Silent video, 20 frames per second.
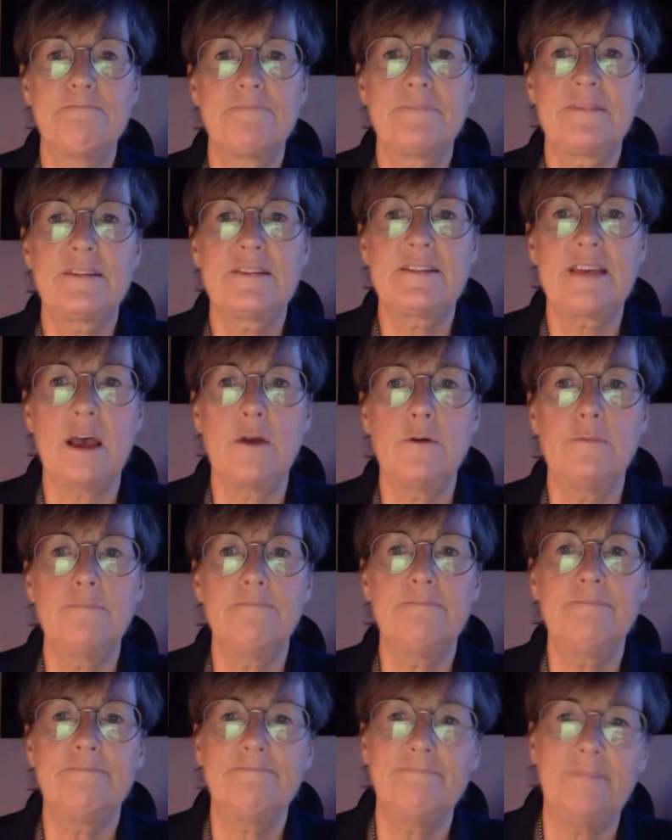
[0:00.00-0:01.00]
So,
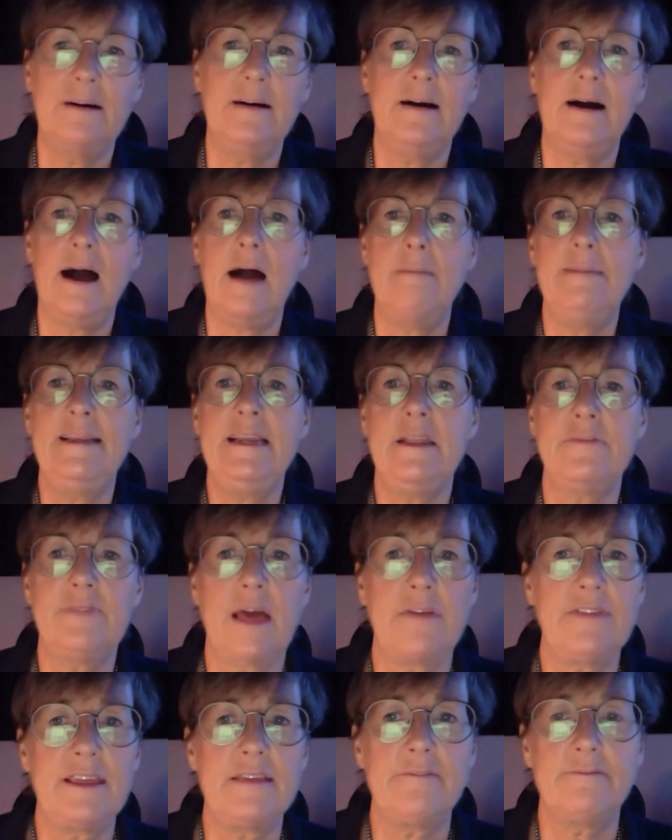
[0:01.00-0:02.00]
I mean,
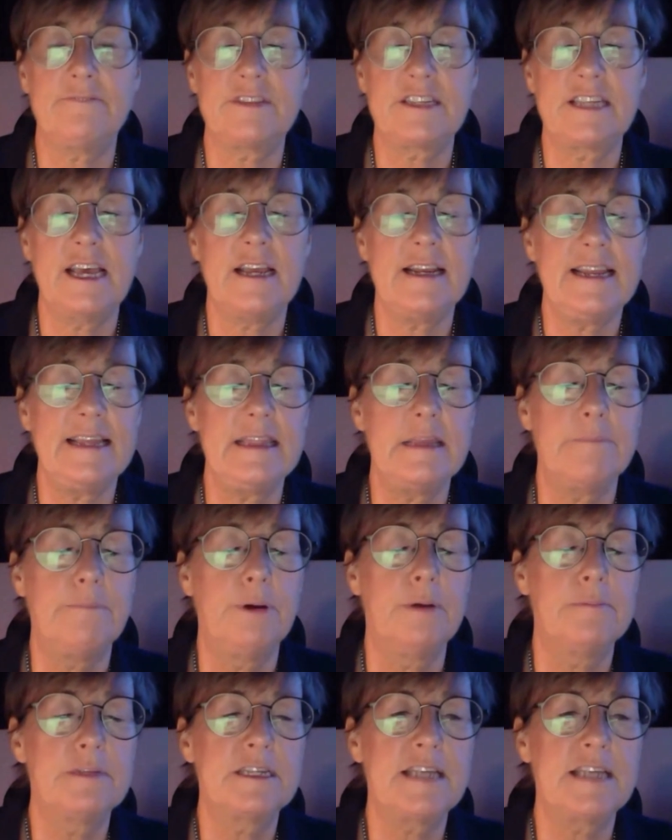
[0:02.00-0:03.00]
I think certainly in the
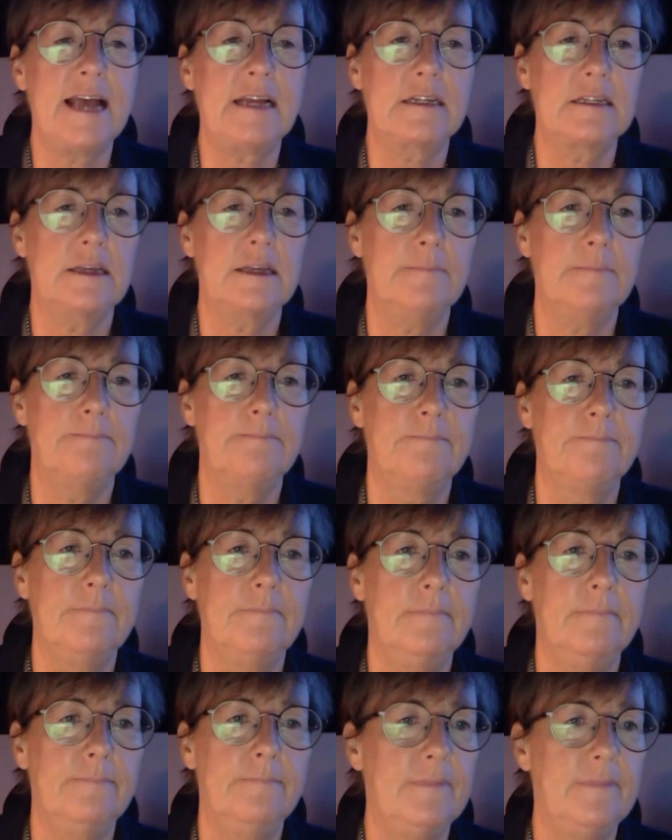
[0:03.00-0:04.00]
pub sector,
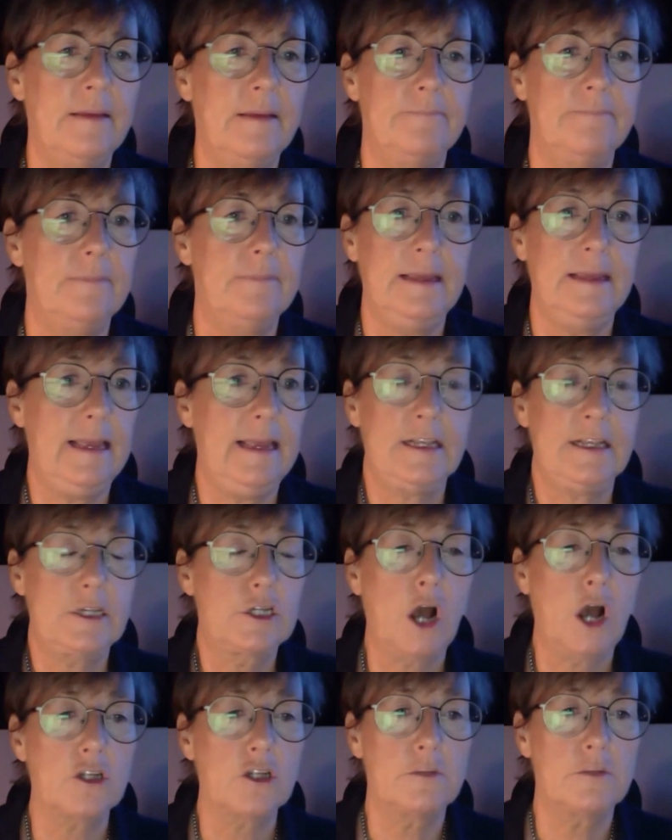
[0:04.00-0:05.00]
it's
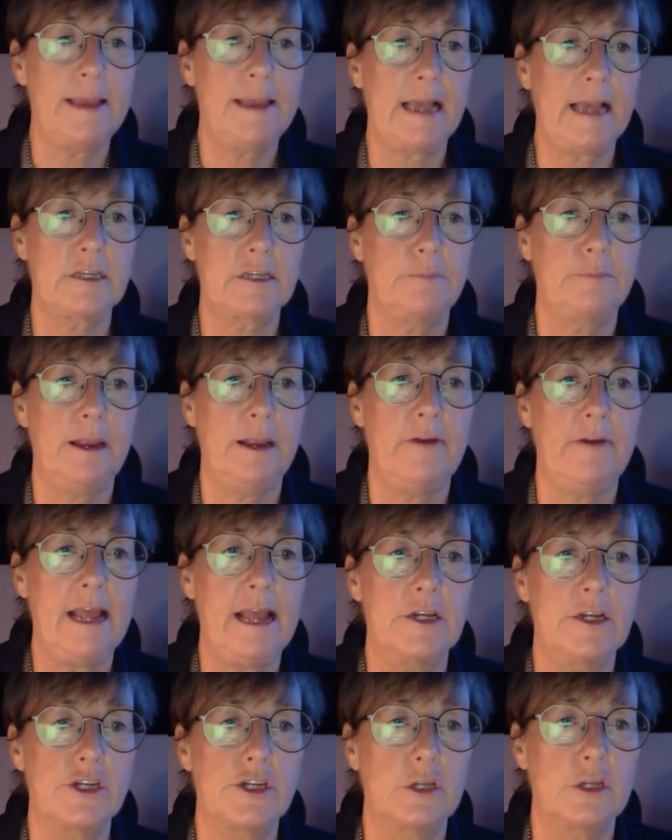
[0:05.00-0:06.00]
got to be
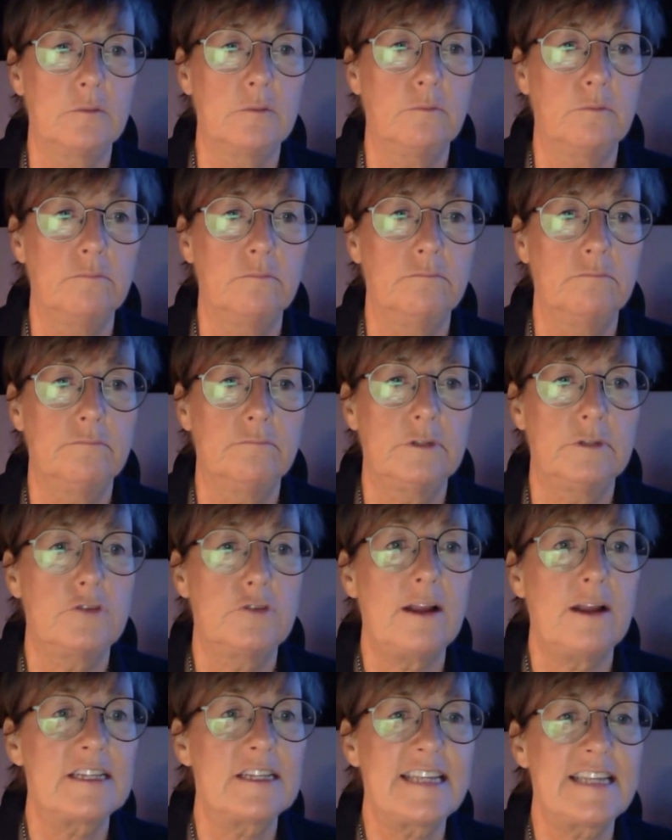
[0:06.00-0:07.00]
experiential.
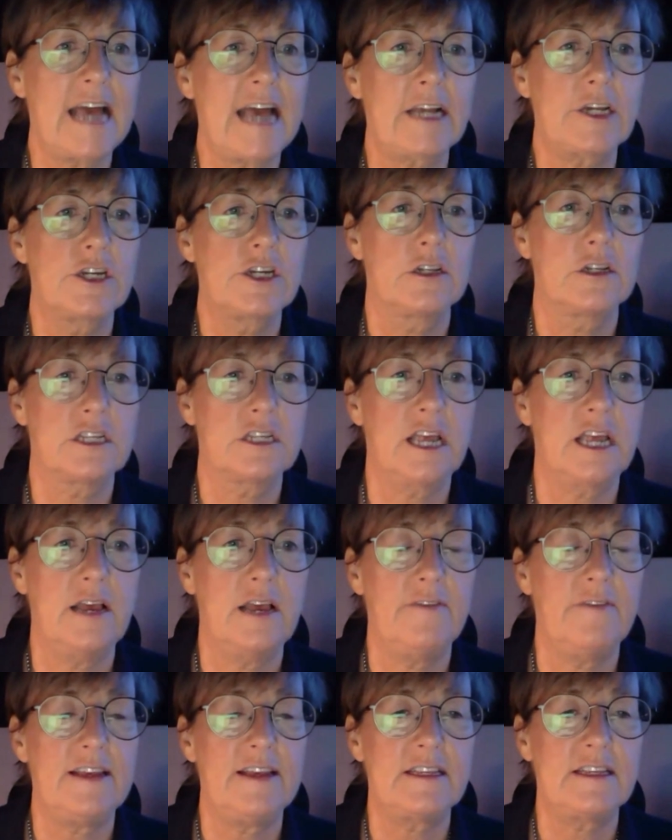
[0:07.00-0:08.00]
Transactional
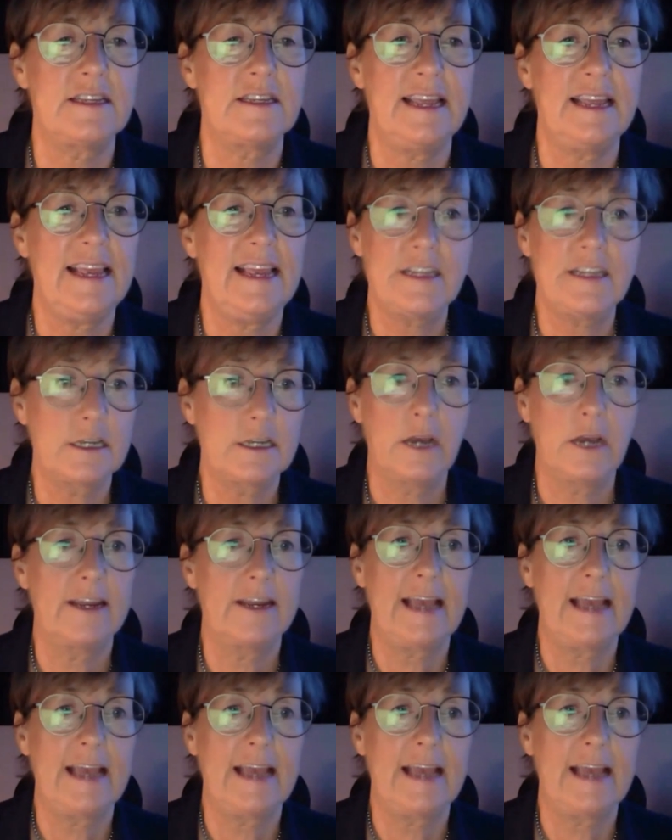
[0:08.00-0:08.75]
service isn't going to